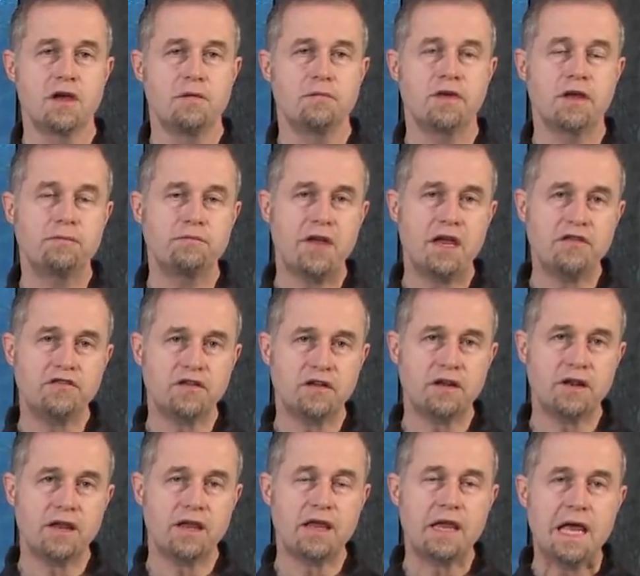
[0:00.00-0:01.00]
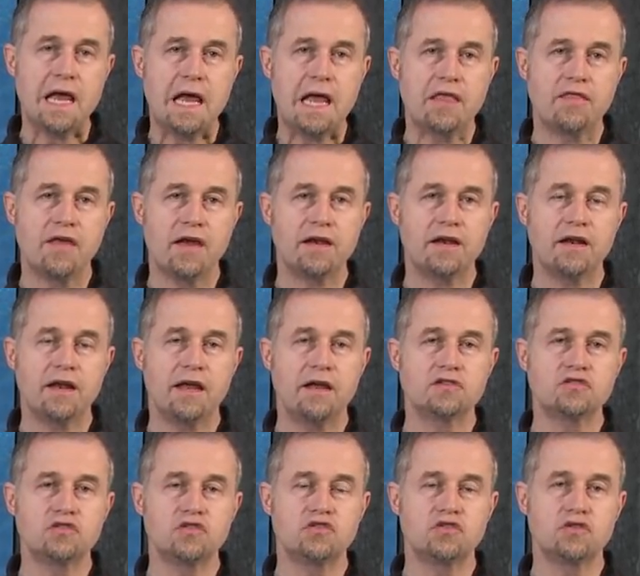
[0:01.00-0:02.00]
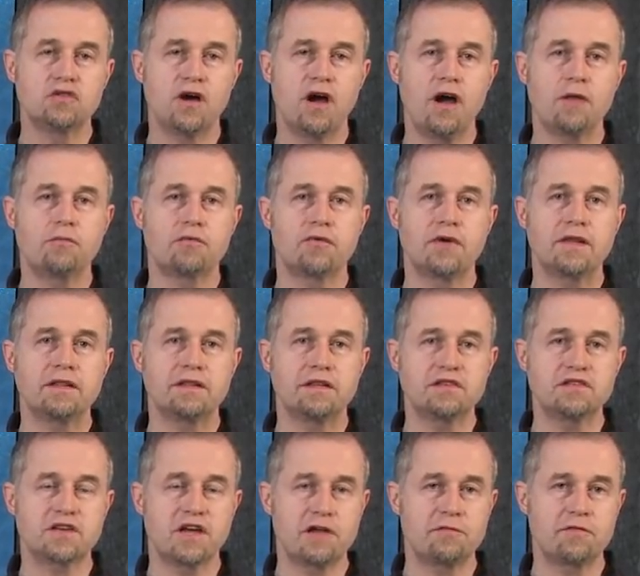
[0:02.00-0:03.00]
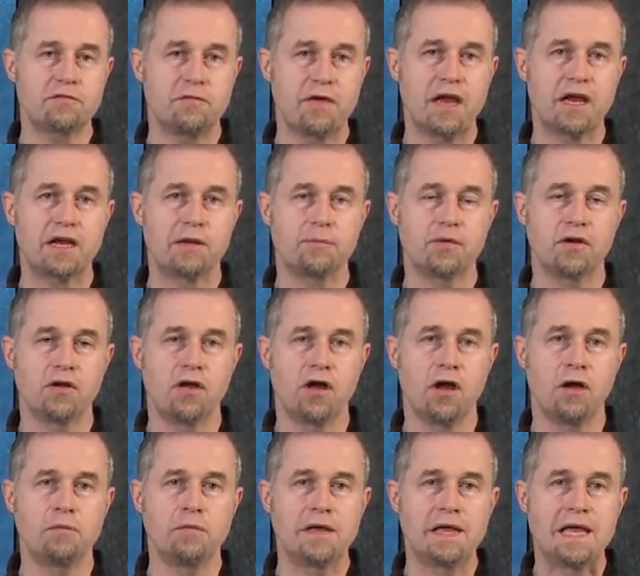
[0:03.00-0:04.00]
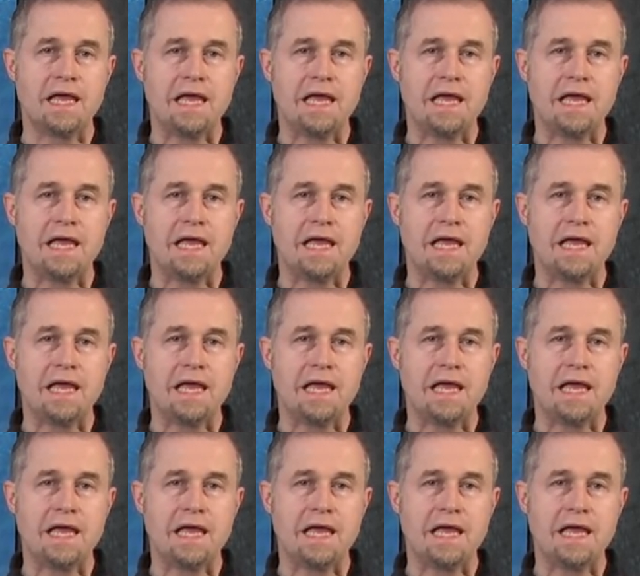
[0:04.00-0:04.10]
But basically, that allows you to operate this type of backup alarm